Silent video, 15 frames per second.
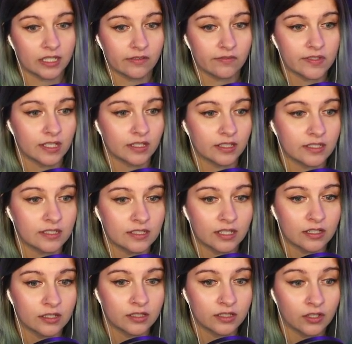at least.
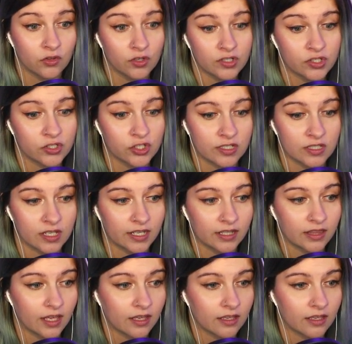It looks just like that.